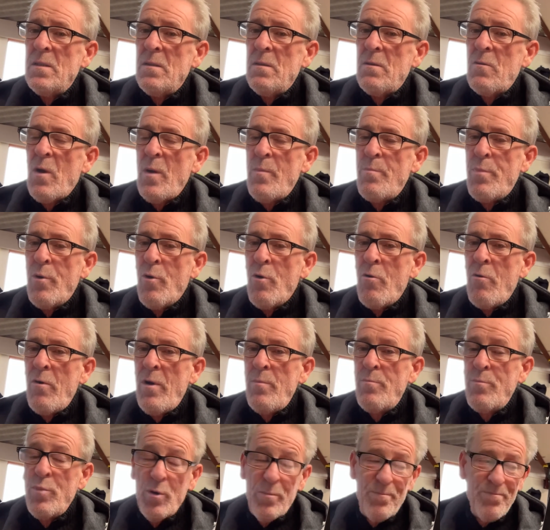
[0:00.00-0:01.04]
Quite
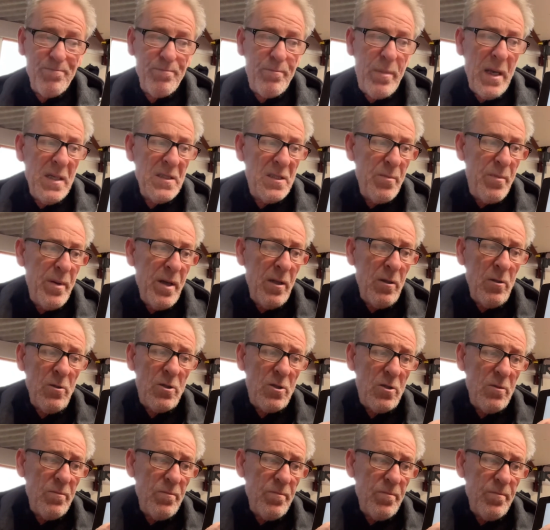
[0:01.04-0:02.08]
boring, but pays the
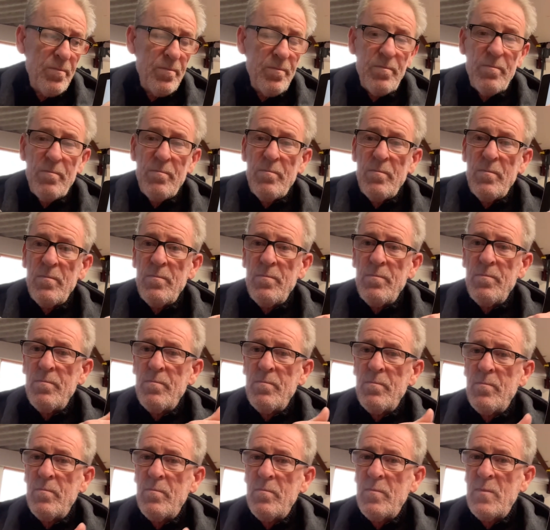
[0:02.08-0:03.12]
bills.
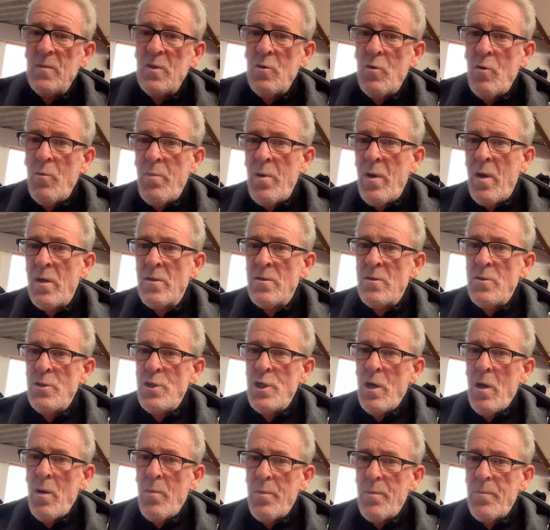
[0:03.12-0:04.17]
It's all part of the
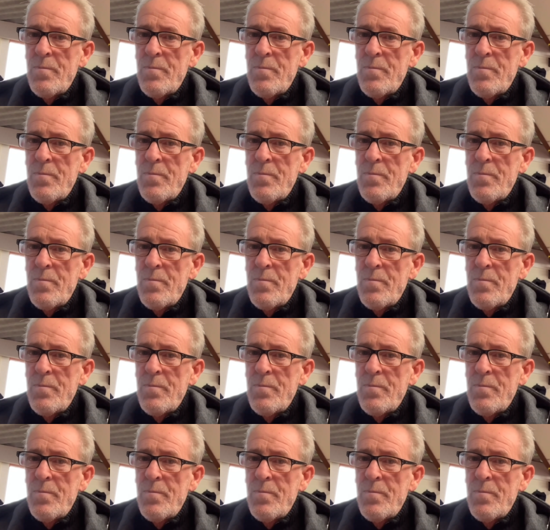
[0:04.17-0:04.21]
job.